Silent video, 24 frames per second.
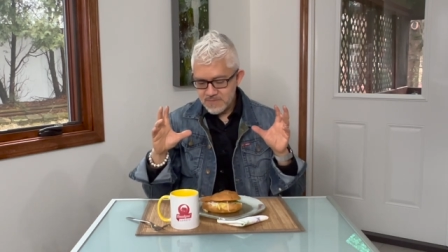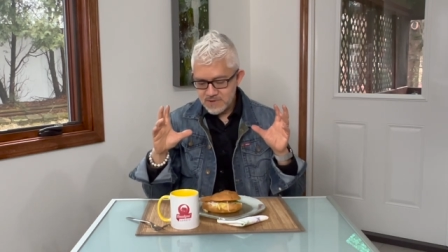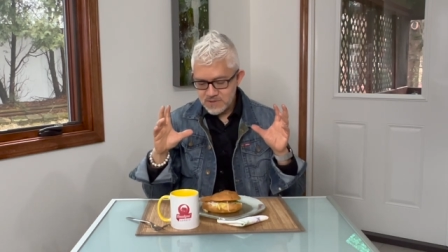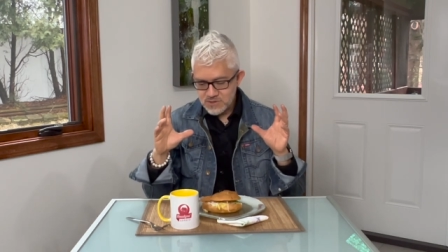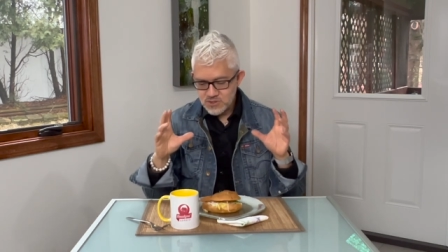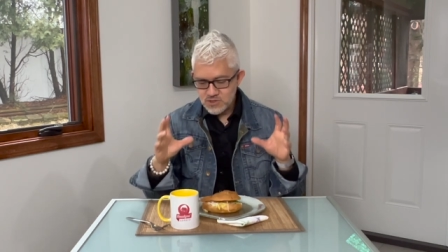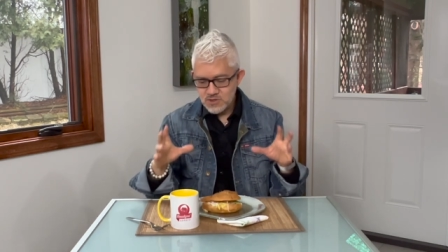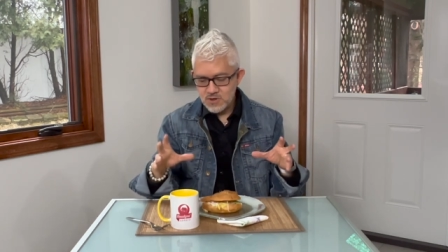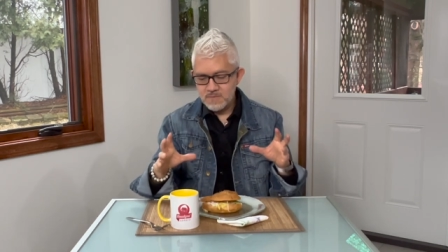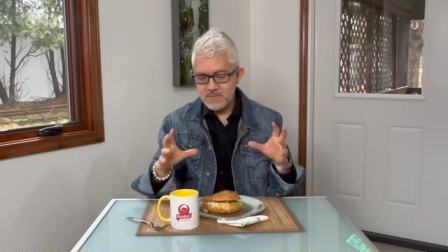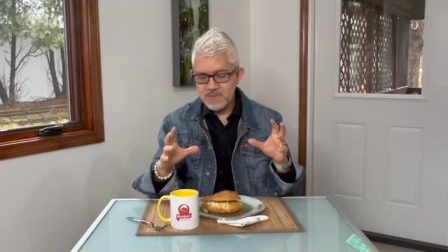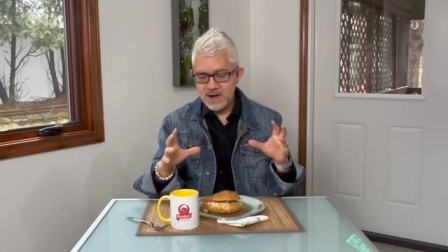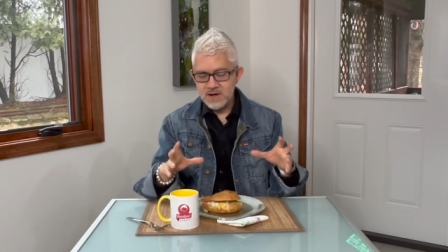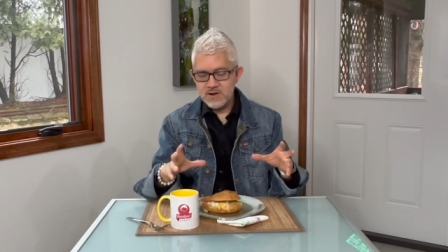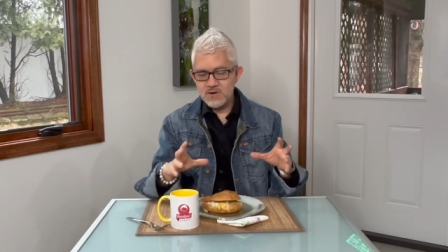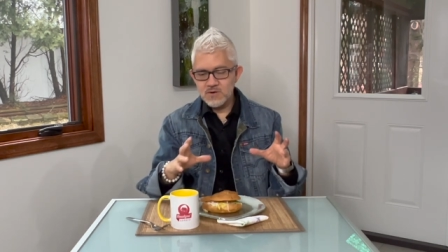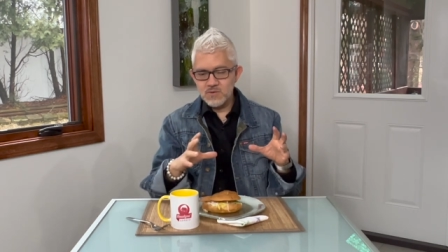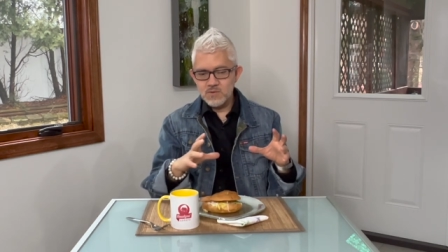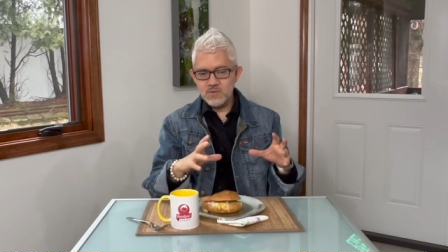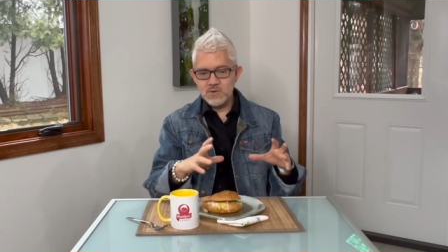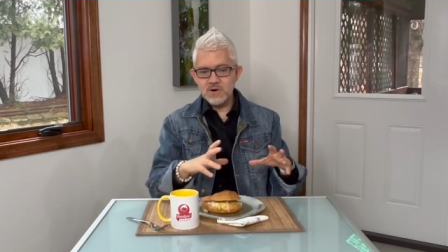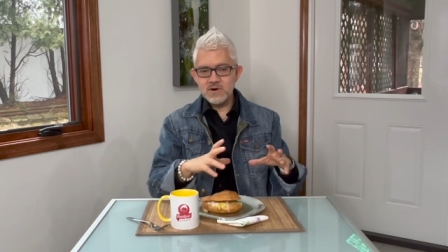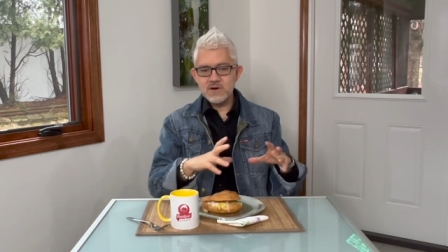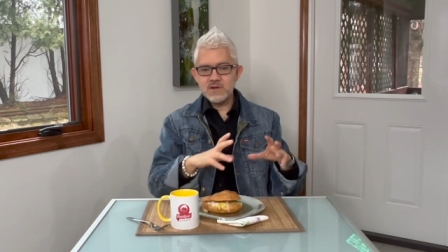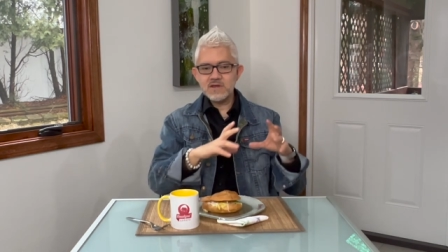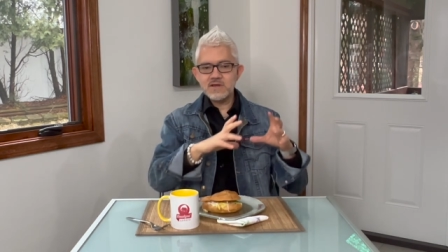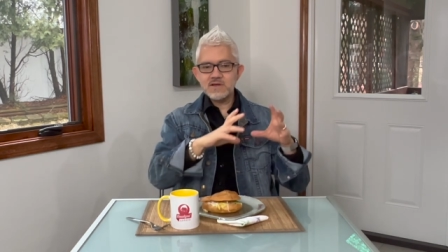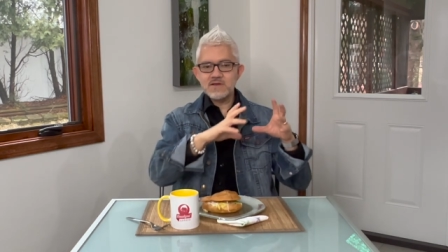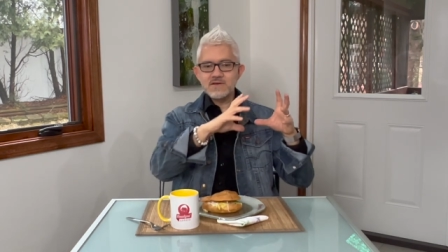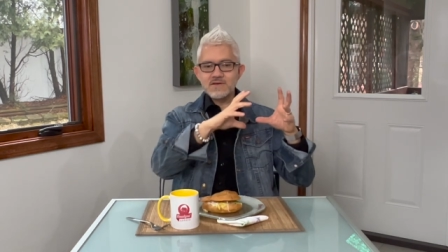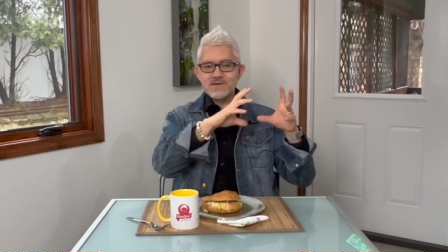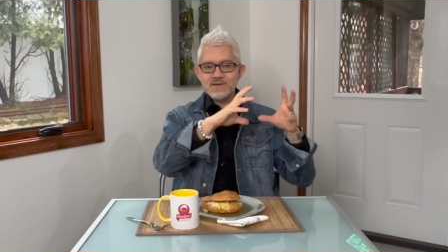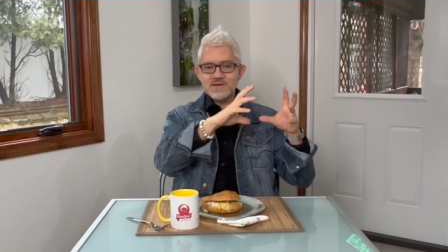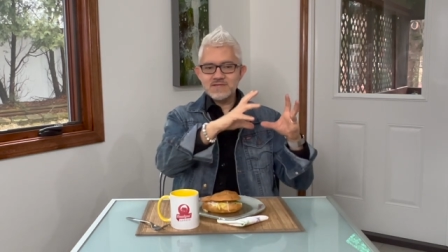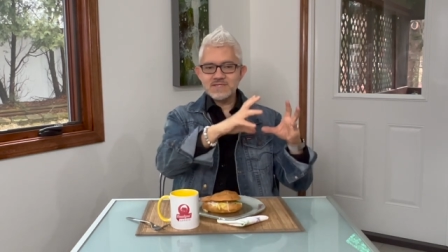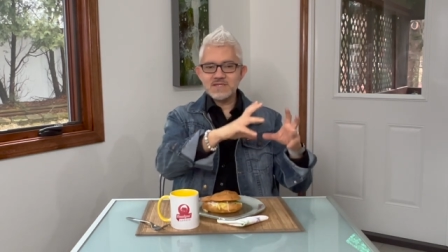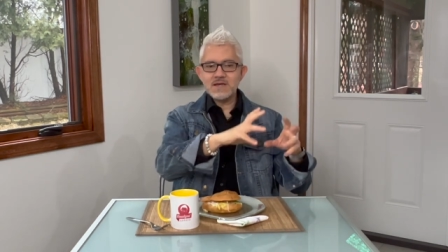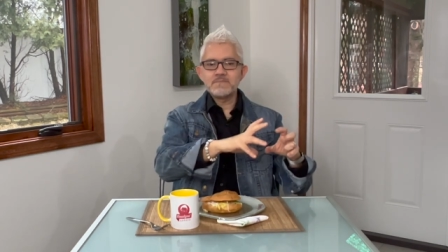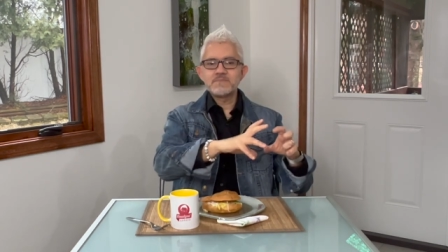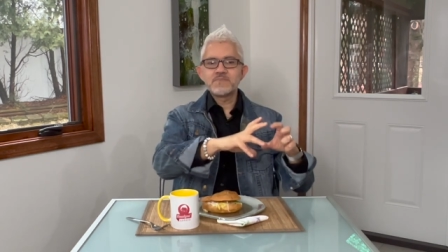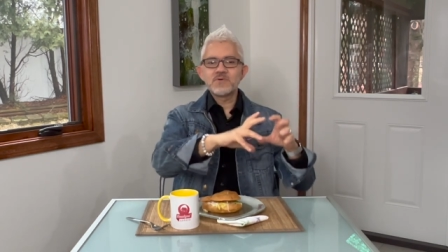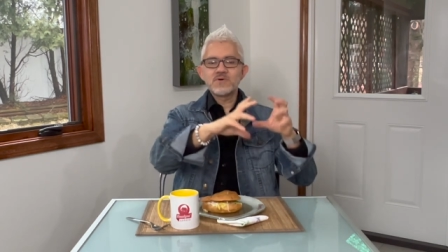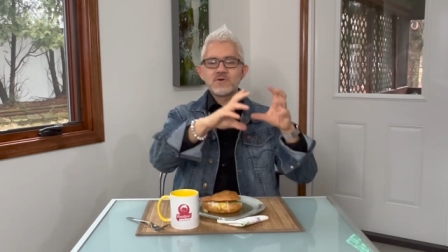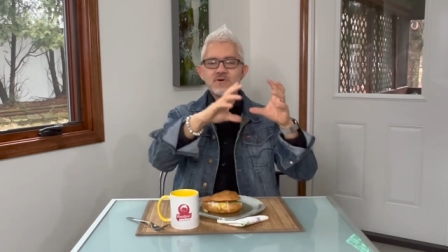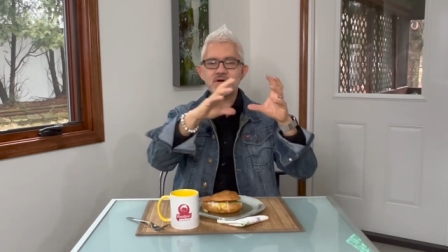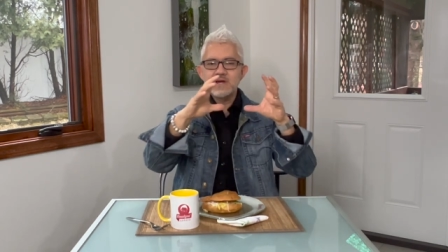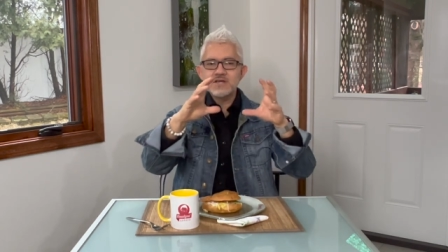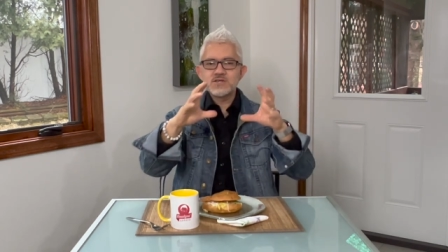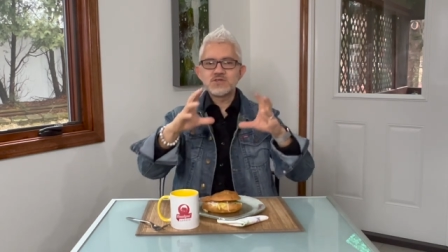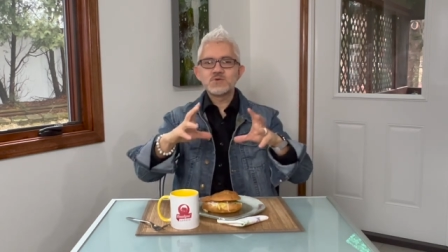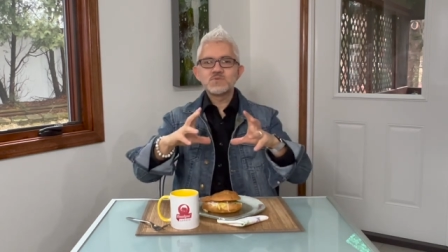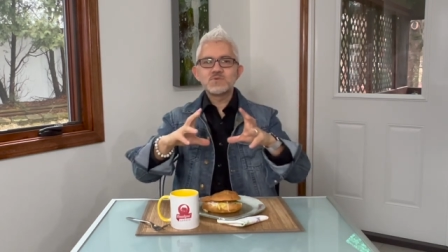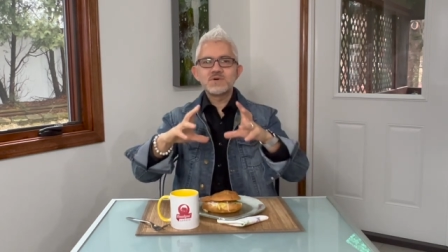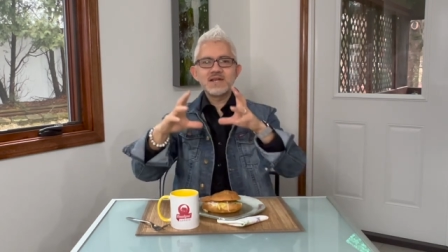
strong body of work is a progression.